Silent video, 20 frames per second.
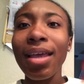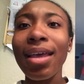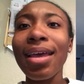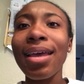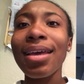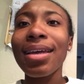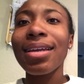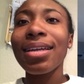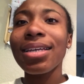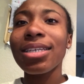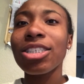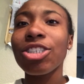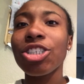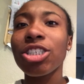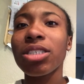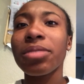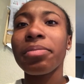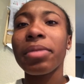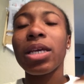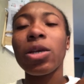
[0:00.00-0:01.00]
And it's
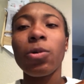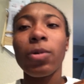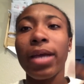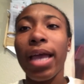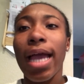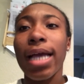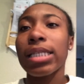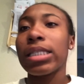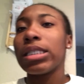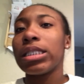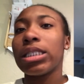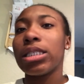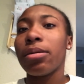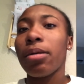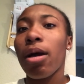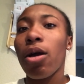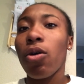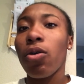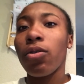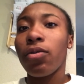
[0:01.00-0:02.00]
just me reacting to
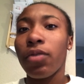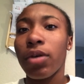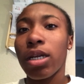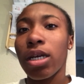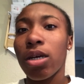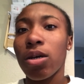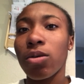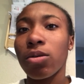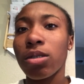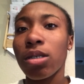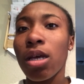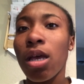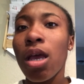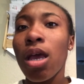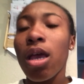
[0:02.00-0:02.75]
my old videos,